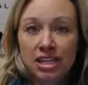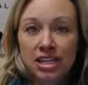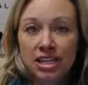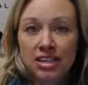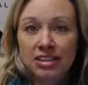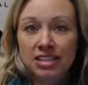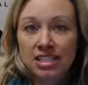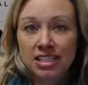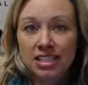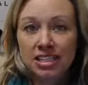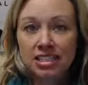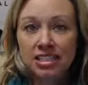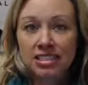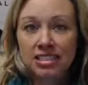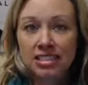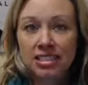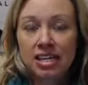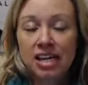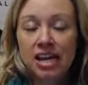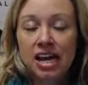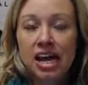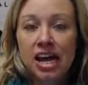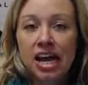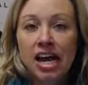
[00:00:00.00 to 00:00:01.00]
at these.
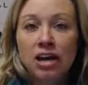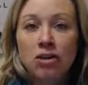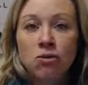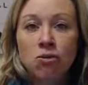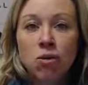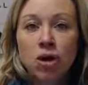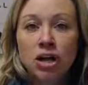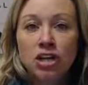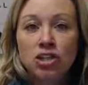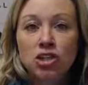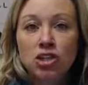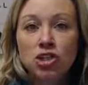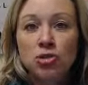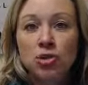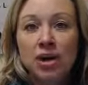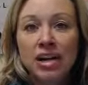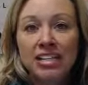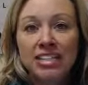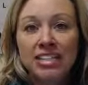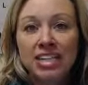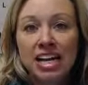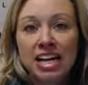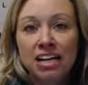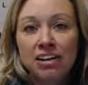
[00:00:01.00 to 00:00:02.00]
And once you
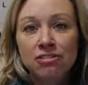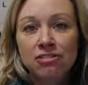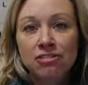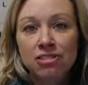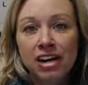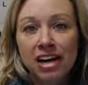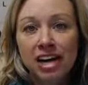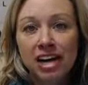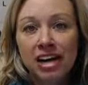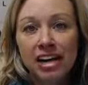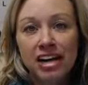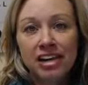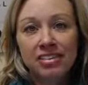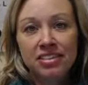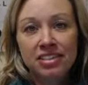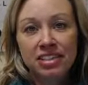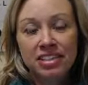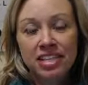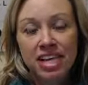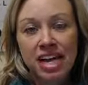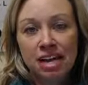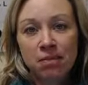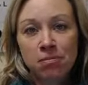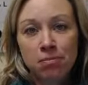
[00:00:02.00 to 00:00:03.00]
identify the
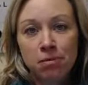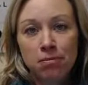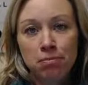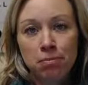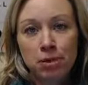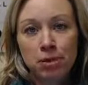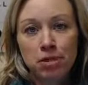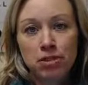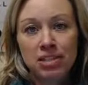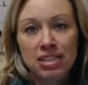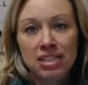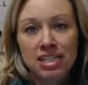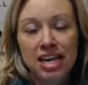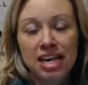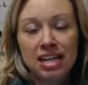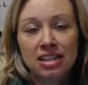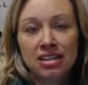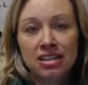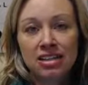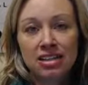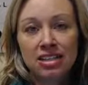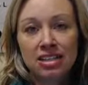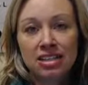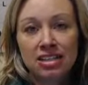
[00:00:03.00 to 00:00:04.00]
type of
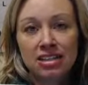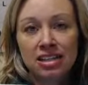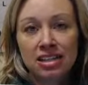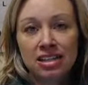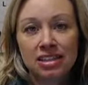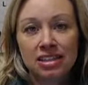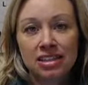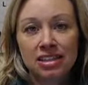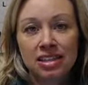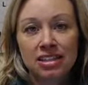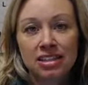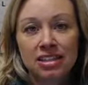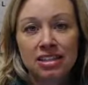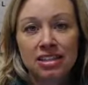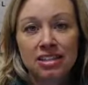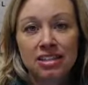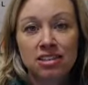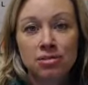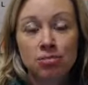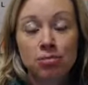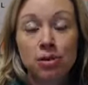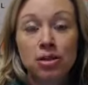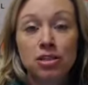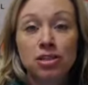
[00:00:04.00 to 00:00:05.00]
personality that
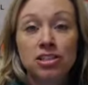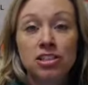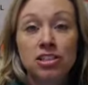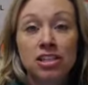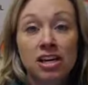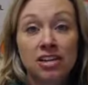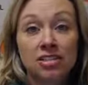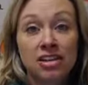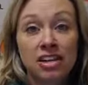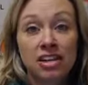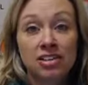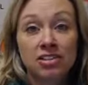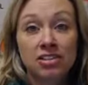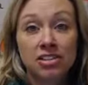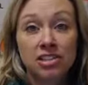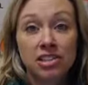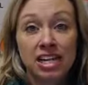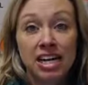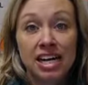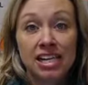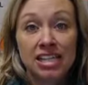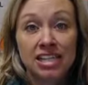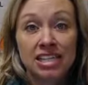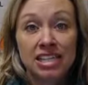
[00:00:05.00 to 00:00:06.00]
the person on the other
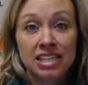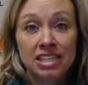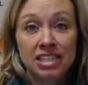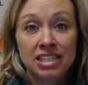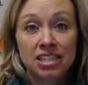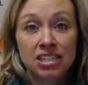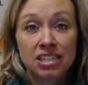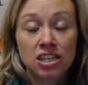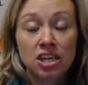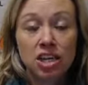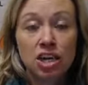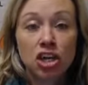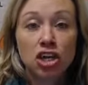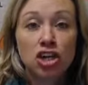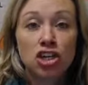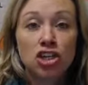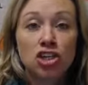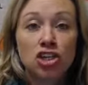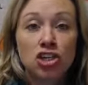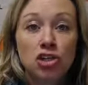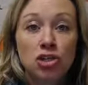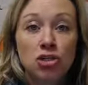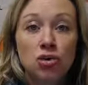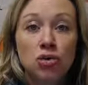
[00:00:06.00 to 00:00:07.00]
side is,
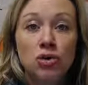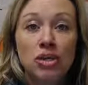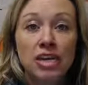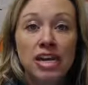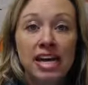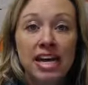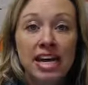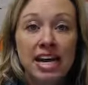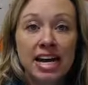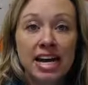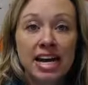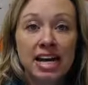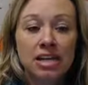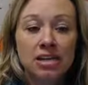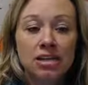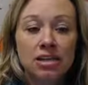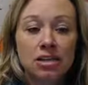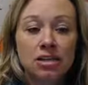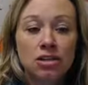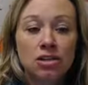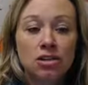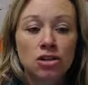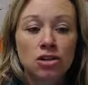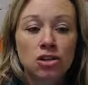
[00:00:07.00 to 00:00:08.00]
you can
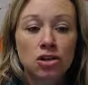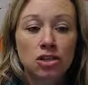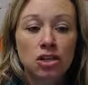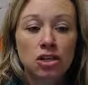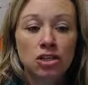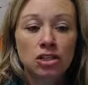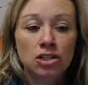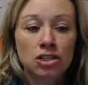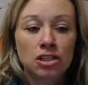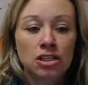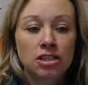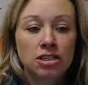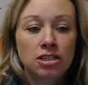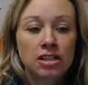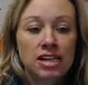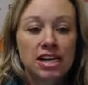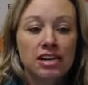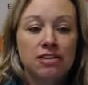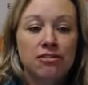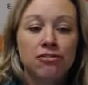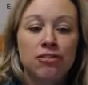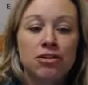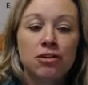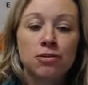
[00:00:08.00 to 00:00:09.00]
learn, like
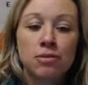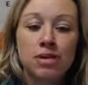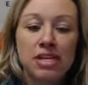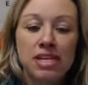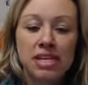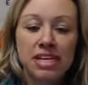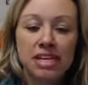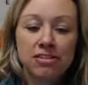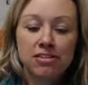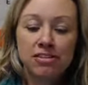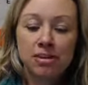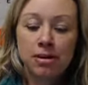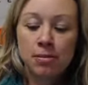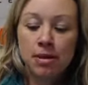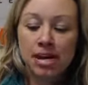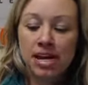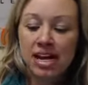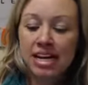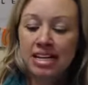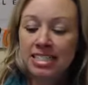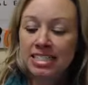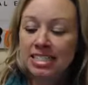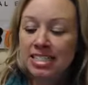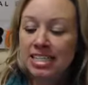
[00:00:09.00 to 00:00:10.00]
for me, if I'm a
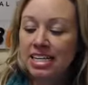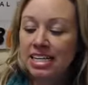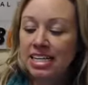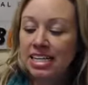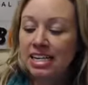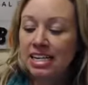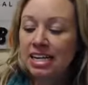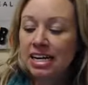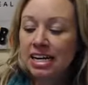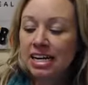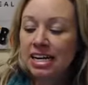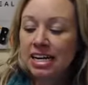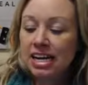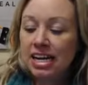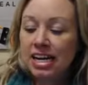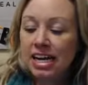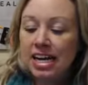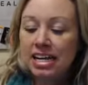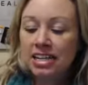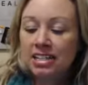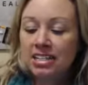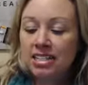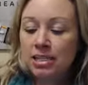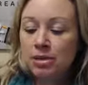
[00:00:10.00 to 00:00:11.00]
high D
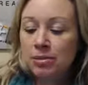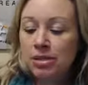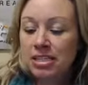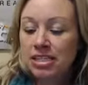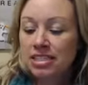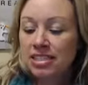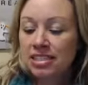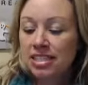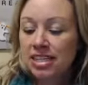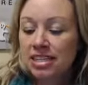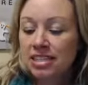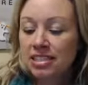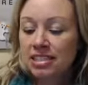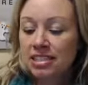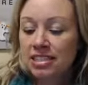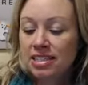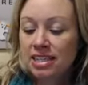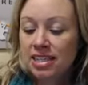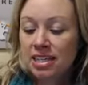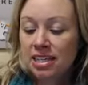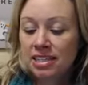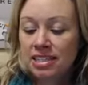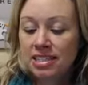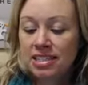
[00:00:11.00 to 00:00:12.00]
and somebody says
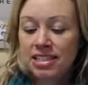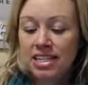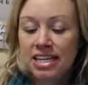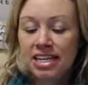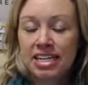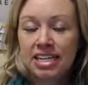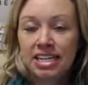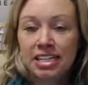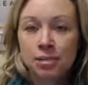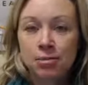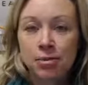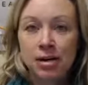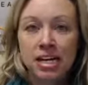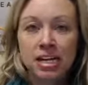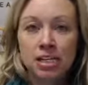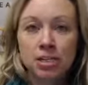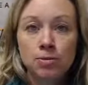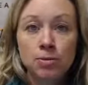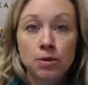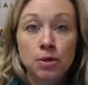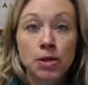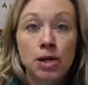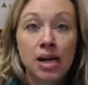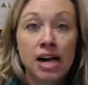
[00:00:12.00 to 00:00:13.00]
they're steady and
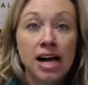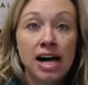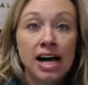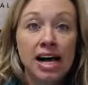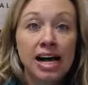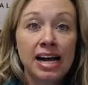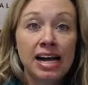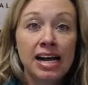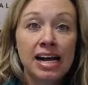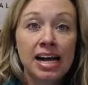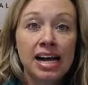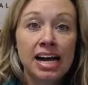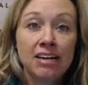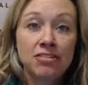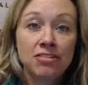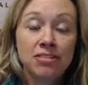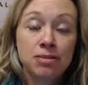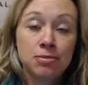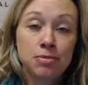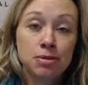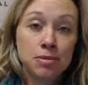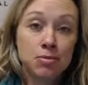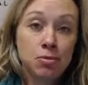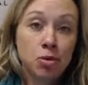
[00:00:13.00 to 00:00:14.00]
dependable, I have
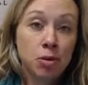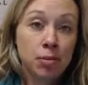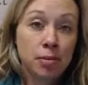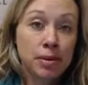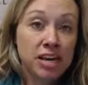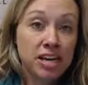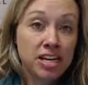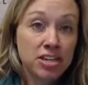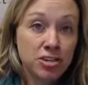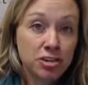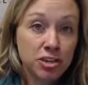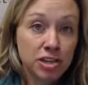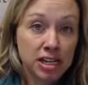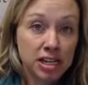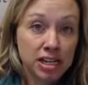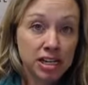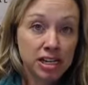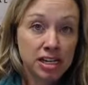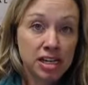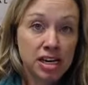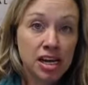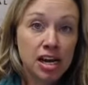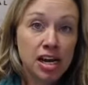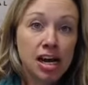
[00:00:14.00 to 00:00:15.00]
to be more
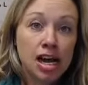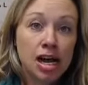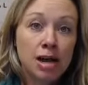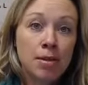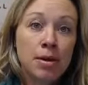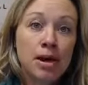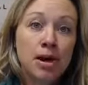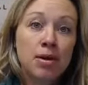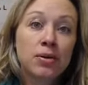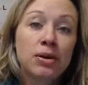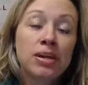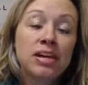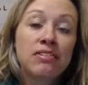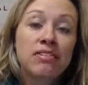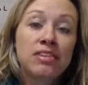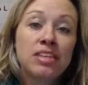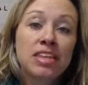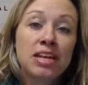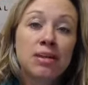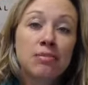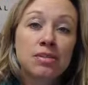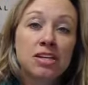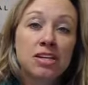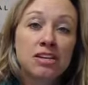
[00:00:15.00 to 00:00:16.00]
patient about giving
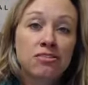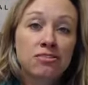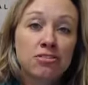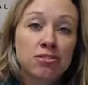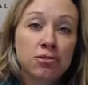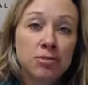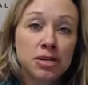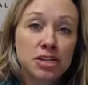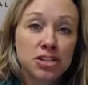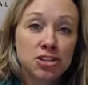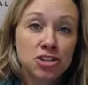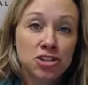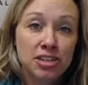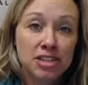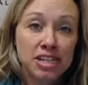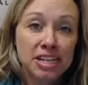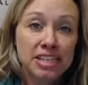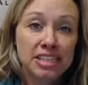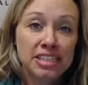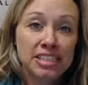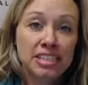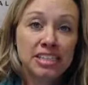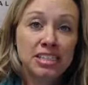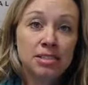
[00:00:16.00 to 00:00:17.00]
them the information they
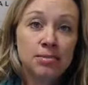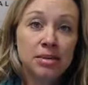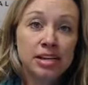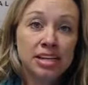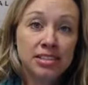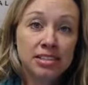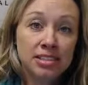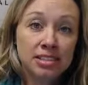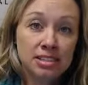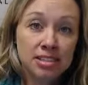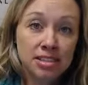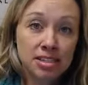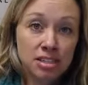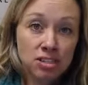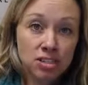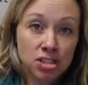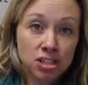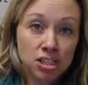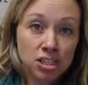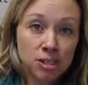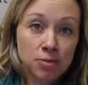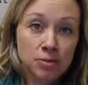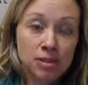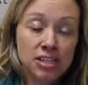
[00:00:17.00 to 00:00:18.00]
need to make
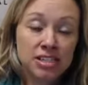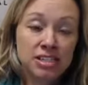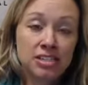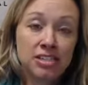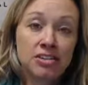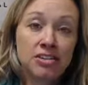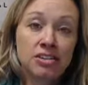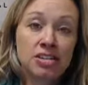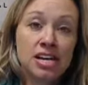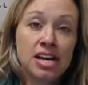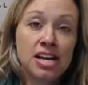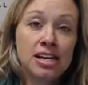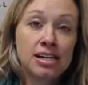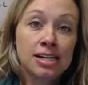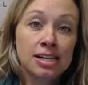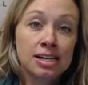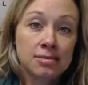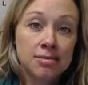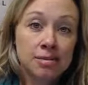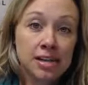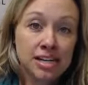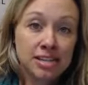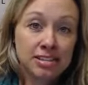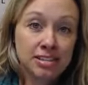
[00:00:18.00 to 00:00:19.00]
decisions, because they're not going to
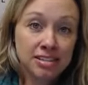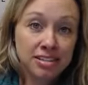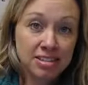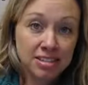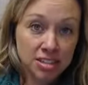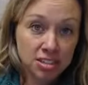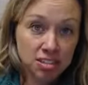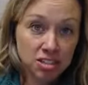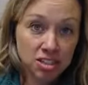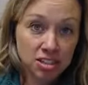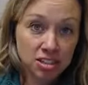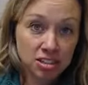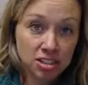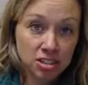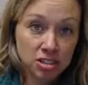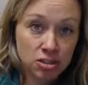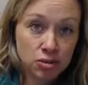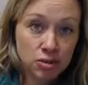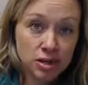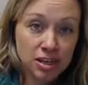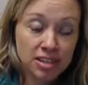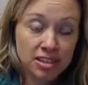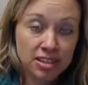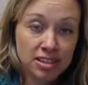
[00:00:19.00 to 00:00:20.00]
make decisions as
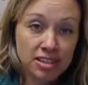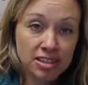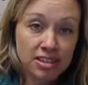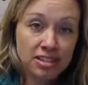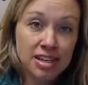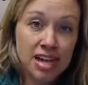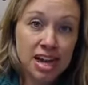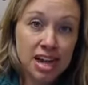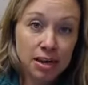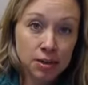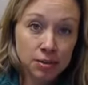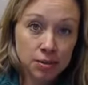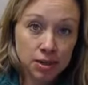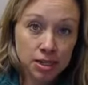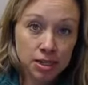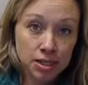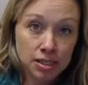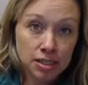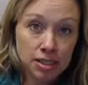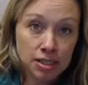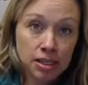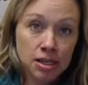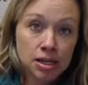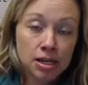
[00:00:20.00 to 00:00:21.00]
quickly as I would.
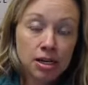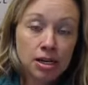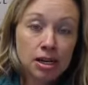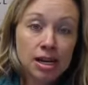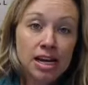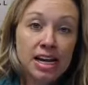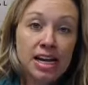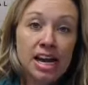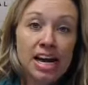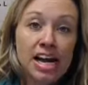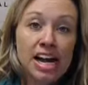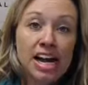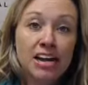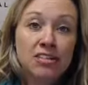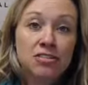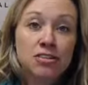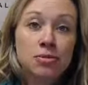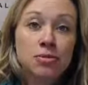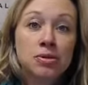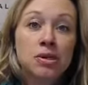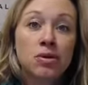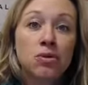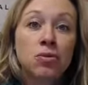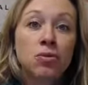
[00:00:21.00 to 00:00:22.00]
And I have to
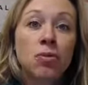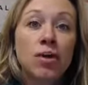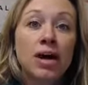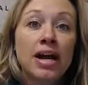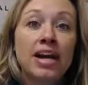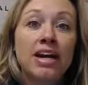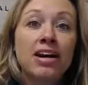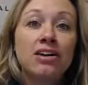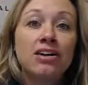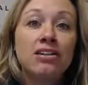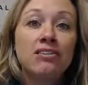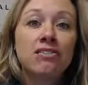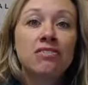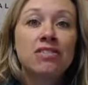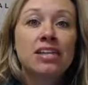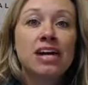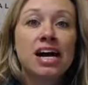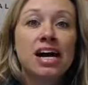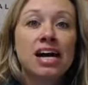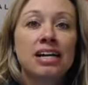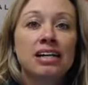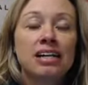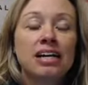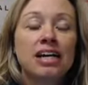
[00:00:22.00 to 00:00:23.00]
be aware of
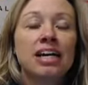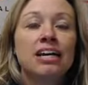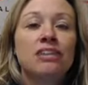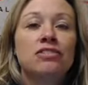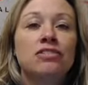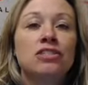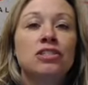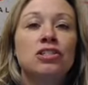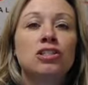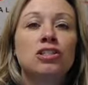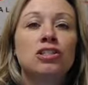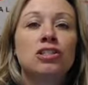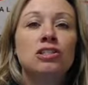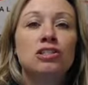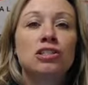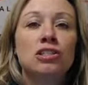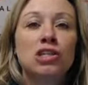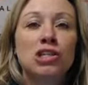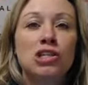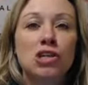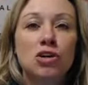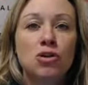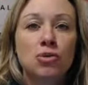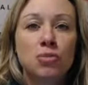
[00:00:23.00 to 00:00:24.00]
that, and I have to
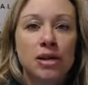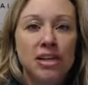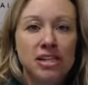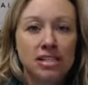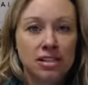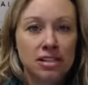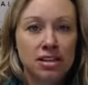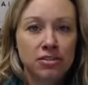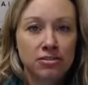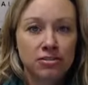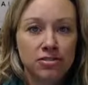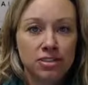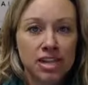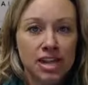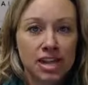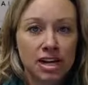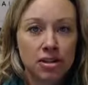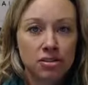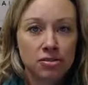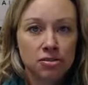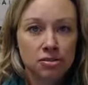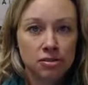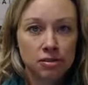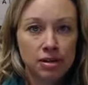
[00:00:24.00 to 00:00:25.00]
slow myself
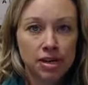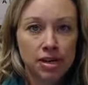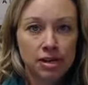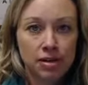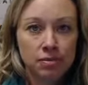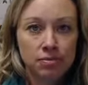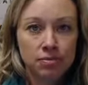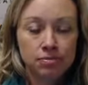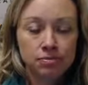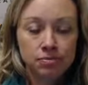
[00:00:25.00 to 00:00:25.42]
down, right?